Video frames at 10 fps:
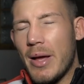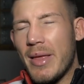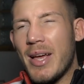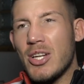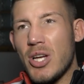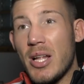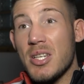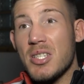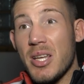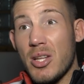I think I just had
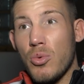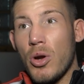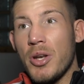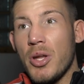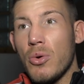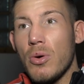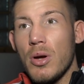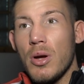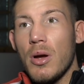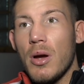to stick to what I knew
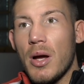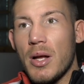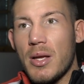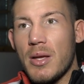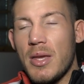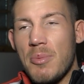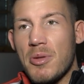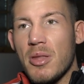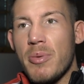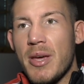and keep
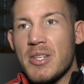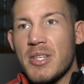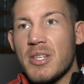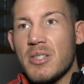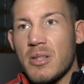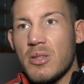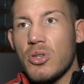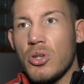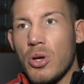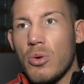to the basics,
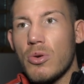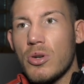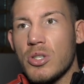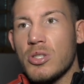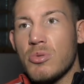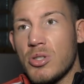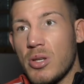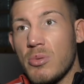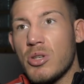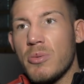because it was
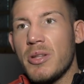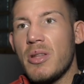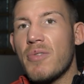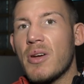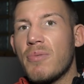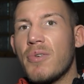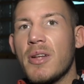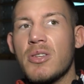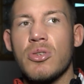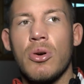going to be a difficult
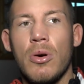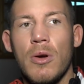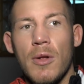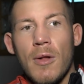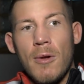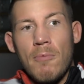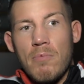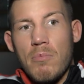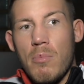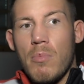fight. So
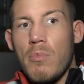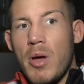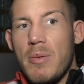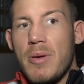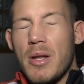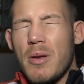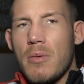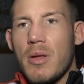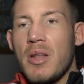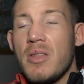maybe
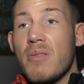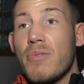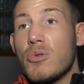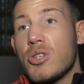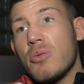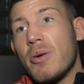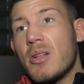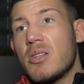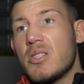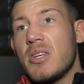in the near future you
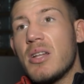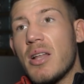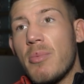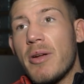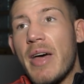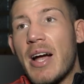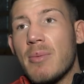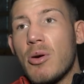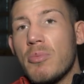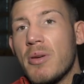might see a little bit of that
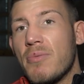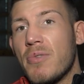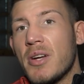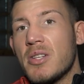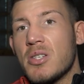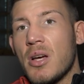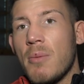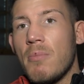come out of me in fights.